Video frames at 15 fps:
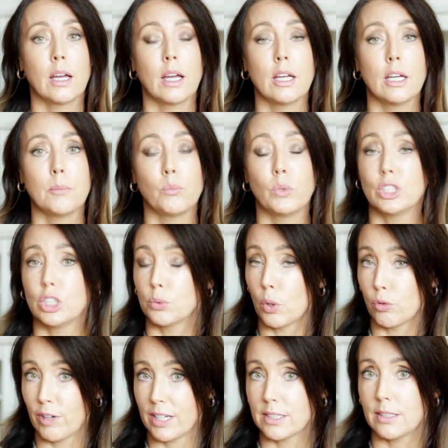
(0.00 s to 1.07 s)
which is
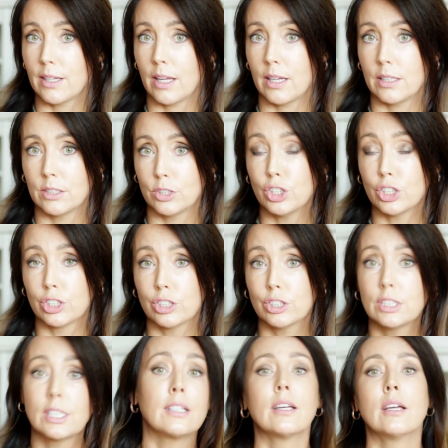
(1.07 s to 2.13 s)
what Retin-A
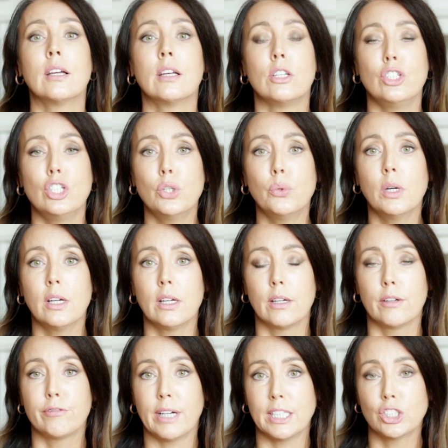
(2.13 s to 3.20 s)
does, newer,
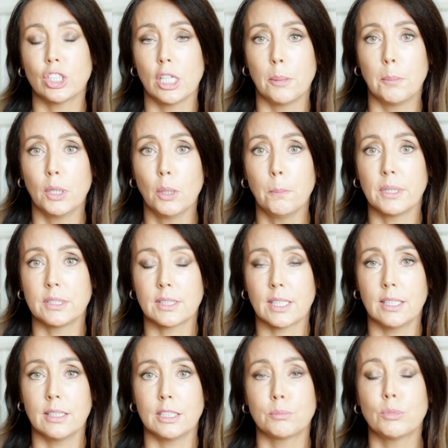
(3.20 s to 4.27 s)
fresher, plumper
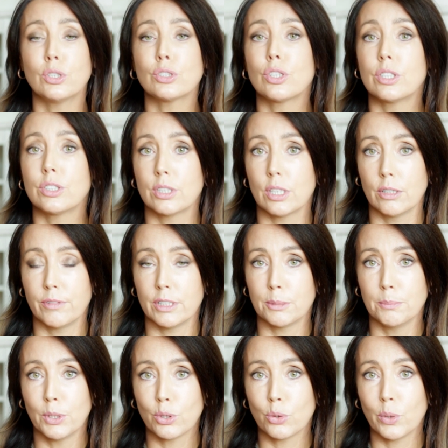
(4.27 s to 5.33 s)
skin is brought to the surface
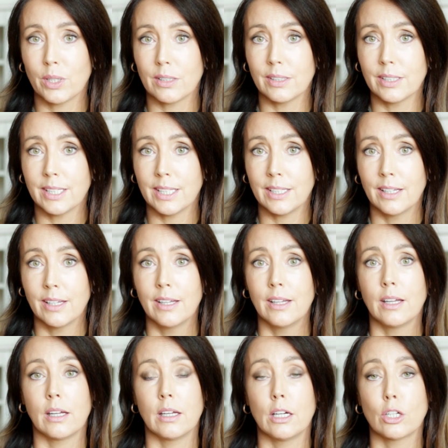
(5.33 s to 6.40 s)
more quickly,
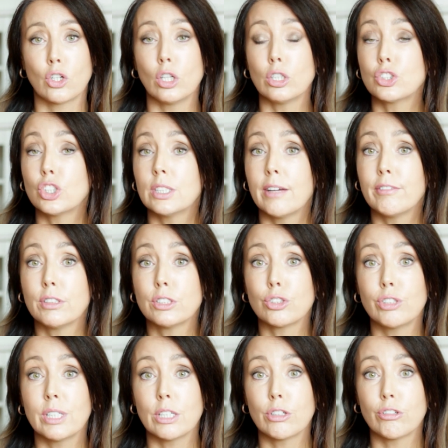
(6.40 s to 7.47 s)
collagen levels
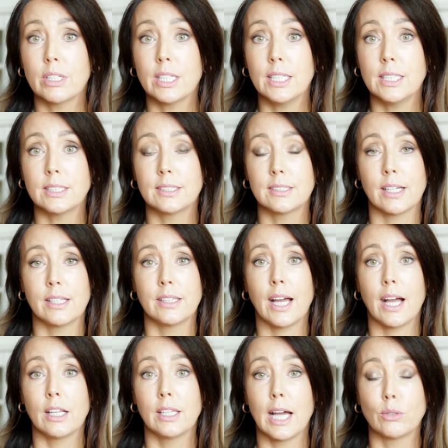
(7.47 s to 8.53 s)
are increased, and
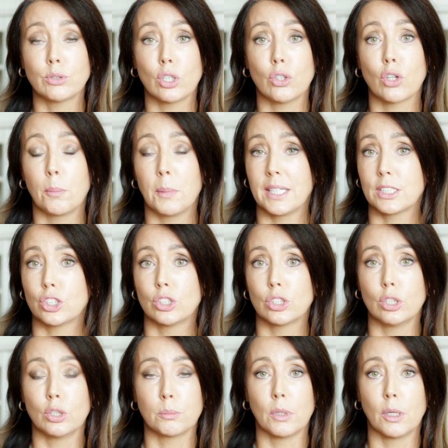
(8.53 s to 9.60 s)
that allows your complexion
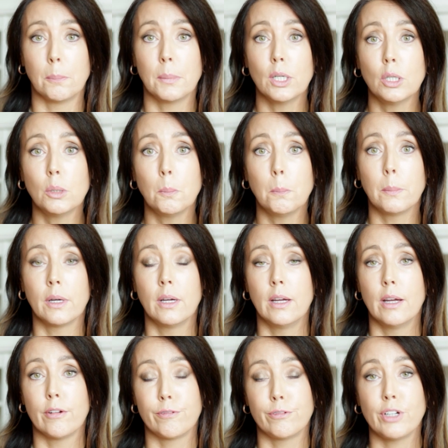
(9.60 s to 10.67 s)
to look more plump,
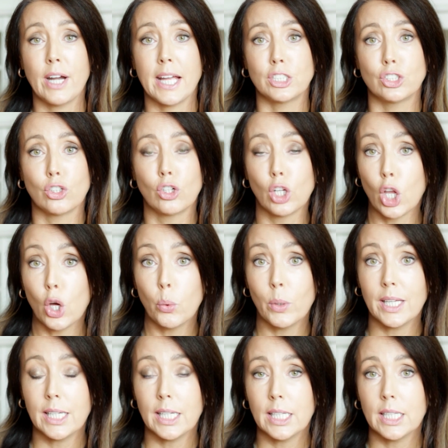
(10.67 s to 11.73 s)
fresh,
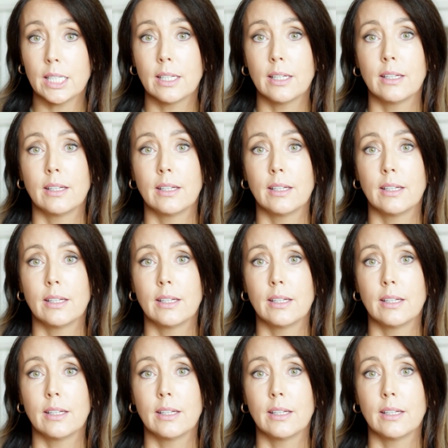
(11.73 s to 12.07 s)
glowy,